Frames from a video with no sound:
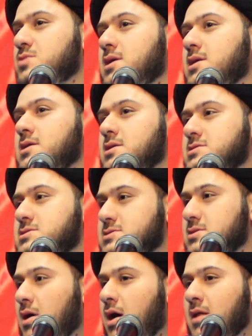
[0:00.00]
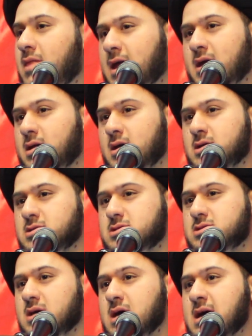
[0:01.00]
what it is. All that it
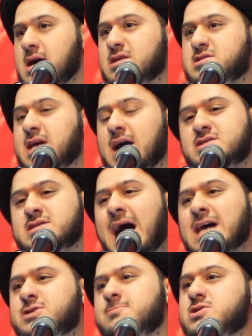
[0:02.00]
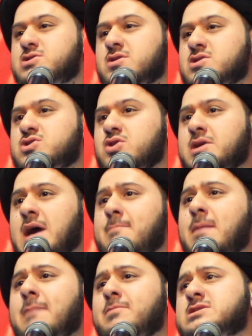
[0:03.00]
is the attachment to this dunya.
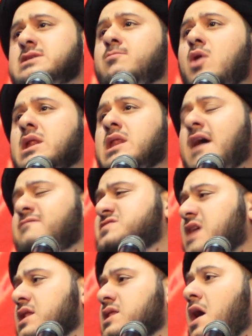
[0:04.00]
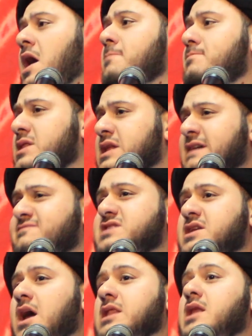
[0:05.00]
Maybe someone loves Allah, believes
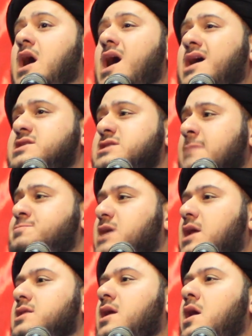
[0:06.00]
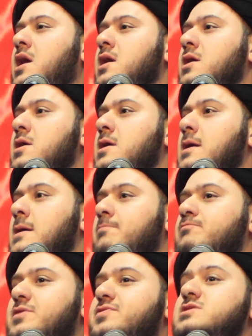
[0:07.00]
in Allah, accepts Allah,
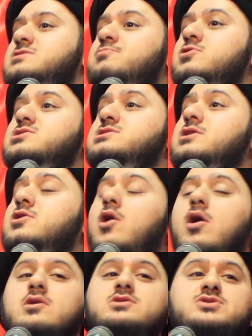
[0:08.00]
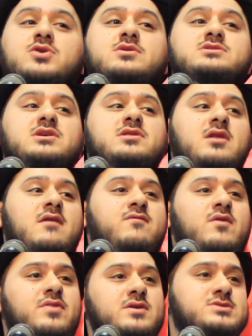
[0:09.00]
but this person also is in love
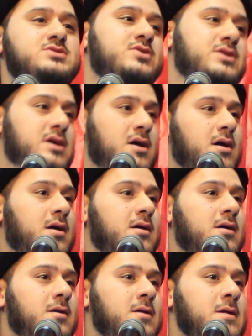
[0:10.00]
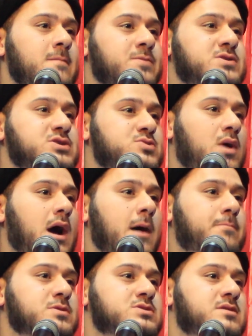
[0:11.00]
with this dunya. This is what
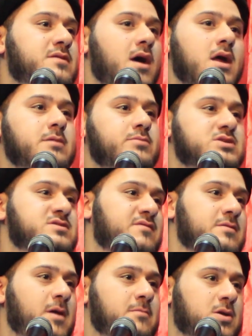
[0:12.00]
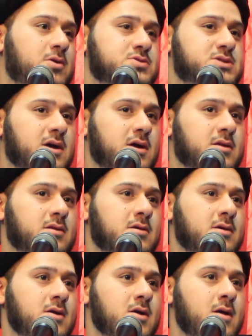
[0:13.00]
happened to the enemies of Imam
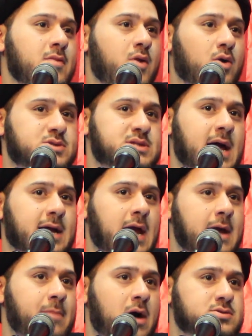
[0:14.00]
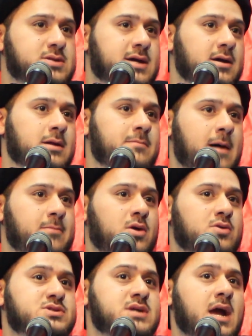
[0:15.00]
al-Hussein. Those that came out to kill Imam
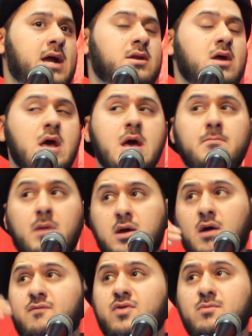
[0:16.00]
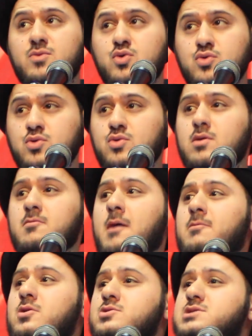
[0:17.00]
al-Hussein, many of them knew who
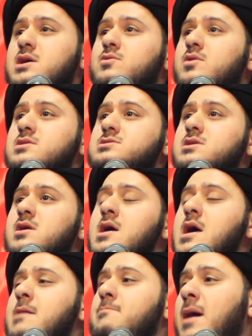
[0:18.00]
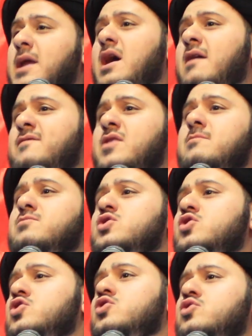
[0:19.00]
Imam al-Hussein was. Many of them
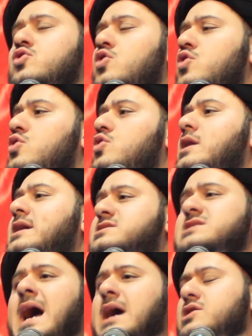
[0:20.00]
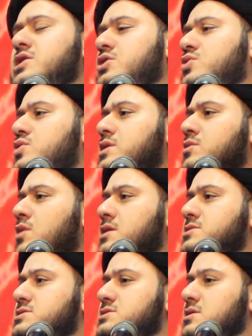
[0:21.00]
knew exactly who he
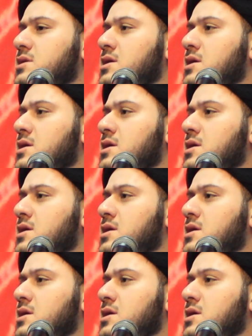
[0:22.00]
was.